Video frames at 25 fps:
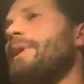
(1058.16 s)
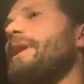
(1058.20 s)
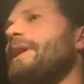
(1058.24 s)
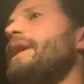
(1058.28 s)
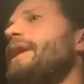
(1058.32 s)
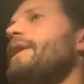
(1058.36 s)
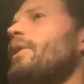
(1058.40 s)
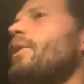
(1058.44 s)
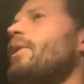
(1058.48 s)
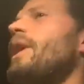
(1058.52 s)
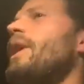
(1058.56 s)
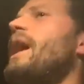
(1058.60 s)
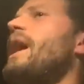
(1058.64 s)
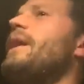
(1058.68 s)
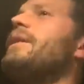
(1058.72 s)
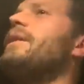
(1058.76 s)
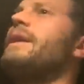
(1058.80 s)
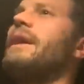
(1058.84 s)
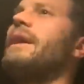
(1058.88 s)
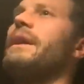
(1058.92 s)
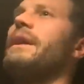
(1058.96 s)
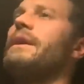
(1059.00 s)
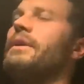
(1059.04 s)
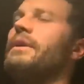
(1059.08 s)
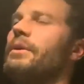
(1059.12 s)
read you know i'll
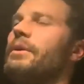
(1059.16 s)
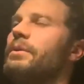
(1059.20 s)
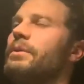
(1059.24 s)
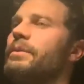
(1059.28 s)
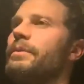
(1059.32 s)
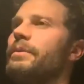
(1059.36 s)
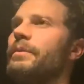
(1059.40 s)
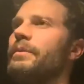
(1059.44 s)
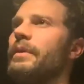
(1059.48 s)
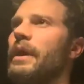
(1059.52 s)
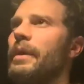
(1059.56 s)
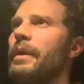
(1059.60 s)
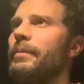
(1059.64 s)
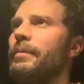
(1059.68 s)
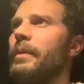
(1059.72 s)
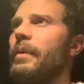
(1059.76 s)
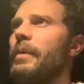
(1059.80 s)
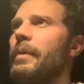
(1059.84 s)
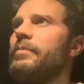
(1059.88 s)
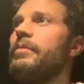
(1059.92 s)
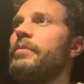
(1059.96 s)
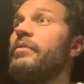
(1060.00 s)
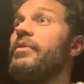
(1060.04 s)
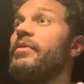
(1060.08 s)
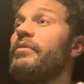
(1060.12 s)
you know I'm,
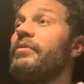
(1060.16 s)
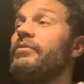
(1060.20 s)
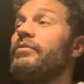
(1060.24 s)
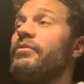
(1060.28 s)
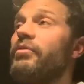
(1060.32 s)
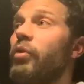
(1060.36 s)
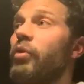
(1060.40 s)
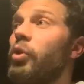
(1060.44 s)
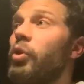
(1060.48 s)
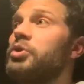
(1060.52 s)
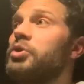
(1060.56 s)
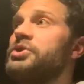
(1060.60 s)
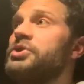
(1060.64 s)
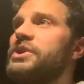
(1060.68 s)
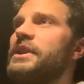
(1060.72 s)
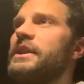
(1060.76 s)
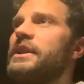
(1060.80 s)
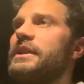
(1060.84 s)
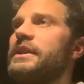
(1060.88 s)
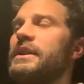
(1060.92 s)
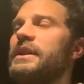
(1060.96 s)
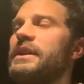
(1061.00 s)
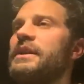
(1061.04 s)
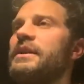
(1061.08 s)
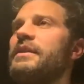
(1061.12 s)
I'm
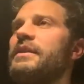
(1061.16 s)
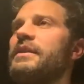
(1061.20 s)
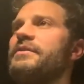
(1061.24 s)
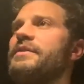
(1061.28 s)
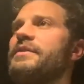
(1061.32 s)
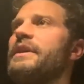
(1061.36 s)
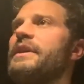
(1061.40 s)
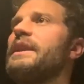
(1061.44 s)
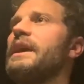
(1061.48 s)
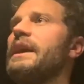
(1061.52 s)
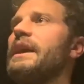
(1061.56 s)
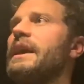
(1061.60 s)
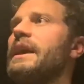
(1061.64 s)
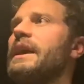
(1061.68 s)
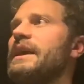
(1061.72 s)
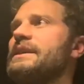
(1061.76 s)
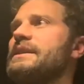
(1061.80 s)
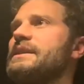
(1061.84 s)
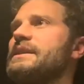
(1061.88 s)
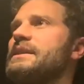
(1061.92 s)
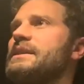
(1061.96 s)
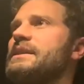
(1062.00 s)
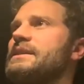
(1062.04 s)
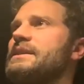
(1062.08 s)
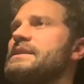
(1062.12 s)
fortunate enough that i get
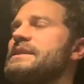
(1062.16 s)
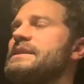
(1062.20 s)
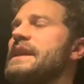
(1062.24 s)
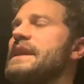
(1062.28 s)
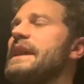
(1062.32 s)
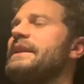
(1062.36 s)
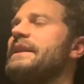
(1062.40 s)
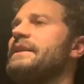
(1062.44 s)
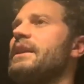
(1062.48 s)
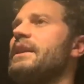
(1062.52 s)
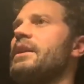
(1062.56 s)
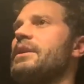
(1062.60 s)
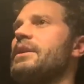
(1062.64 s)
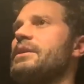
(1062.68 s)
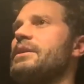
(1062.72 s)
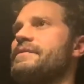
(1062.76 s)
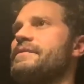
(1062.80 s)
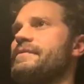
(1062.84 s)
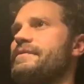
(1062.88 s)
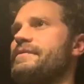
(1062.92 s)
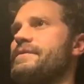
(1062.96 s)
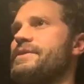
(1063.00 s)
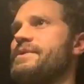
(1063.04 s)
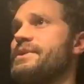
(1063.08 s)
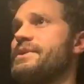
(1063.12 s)
sent a lot of
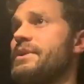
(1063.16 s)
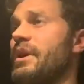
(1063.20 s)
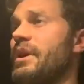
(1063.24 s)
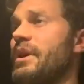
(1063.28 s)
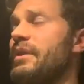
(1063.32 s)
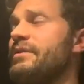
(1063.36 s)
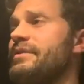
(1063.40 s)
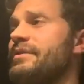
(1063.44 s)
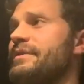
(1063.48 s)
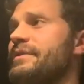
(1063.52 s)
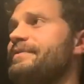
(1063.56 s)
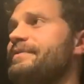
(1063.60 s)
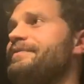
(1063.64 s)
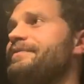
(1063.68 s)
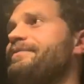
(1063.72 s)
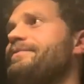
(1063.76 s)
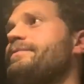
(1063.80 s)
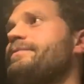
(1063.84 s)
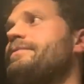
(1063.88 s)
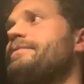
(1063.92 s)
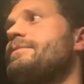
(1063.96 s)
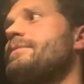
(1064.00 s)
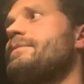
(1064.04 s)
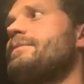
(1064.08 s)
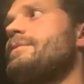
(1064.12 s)
stuff
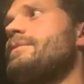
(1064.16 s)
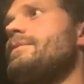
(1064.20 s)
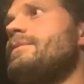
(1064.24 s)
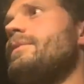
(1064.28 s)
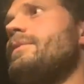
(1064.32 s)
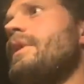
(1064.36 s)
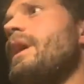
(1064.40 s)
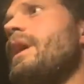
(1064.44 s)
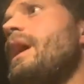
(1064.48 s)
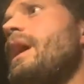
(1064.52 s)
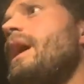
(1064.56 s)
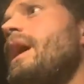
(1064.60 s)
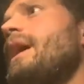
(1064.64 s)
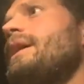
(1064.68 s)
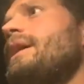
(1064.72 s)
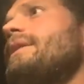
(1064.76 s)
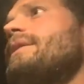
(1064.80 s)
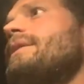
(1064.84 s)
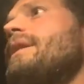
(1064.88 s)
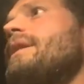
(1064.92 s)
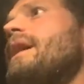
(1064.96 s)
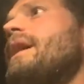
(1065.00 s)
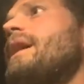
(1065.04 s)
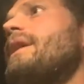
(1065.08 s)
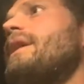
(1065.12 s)

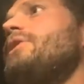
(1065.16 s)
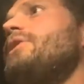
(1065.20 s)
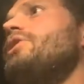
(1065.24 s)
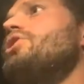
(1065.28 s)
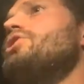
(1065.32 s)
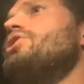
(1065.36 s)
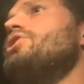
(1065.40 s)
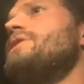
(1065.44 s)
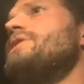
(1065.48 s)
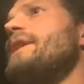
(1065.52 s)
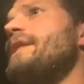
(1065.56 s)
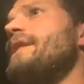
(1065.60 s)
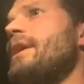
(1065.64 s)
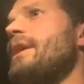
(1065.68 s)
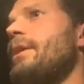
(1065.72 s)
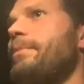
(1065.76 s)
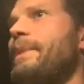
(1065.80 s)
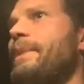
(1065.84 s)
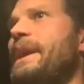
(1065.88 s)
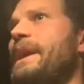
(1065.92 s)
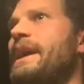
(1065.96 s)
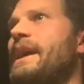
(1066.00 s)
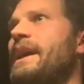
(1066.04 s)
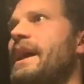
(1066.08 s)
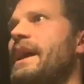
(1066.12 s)
and uh, usually there'll
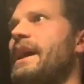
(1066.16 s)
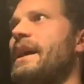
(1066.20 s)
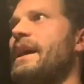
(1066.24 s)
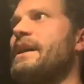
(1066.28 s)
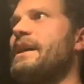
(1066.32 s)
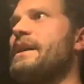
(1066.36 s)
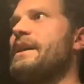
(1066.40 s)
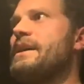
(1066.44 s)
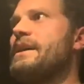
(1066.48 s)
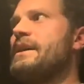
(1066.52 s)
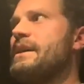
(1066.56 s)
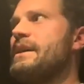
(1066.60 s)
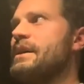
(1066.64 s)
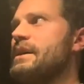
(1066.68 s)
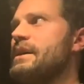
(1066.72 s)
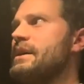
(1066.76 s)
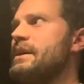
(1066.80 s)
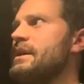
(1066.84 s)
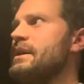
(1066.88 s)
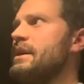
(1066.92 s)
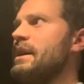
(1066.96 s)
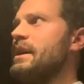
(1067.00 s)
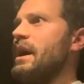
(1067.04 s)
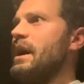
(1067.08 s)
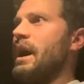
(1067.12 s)
be uh,
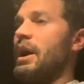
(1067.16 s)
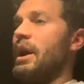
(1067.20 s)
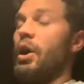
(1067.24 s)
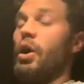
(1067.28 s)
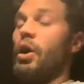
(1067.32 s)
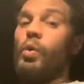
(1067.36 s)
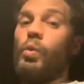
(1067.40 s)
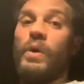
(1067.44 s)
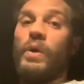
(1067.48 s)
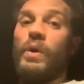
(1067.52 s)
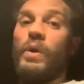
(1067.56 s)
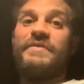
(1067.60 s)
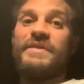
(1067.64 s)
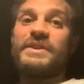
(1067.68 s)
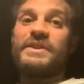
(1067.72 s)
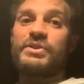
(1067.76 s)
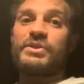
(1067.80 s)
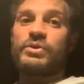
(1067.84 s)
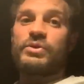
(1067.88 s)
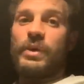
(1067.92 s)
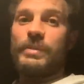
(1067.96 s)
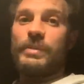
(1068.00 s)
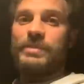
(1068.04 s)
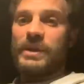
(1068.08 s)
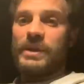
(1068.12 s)
along with the
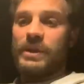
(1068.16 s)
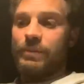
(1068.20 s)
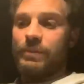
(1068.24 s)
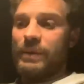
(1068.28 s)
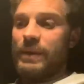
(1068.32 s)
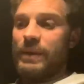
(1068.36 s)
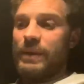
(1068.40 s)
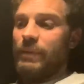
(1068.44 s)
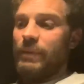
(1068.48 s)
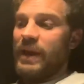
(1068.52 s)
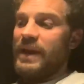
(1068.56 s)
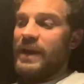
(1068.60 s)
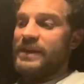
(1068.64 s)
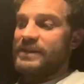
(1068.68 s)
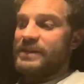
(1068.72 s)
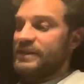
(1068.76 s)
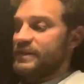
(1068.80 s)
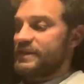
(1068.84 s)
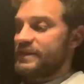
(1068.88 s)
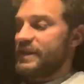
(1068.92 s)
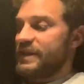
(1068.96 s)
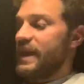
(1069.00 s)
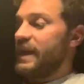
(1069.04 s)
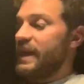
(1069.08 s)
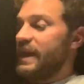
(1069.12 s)
script there'll be my
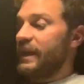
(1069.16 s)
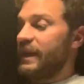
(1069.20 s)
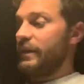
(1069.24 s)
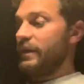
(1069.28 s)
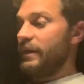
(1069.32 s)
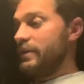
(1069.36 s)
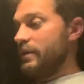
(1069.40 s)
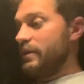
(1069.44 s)
agent saying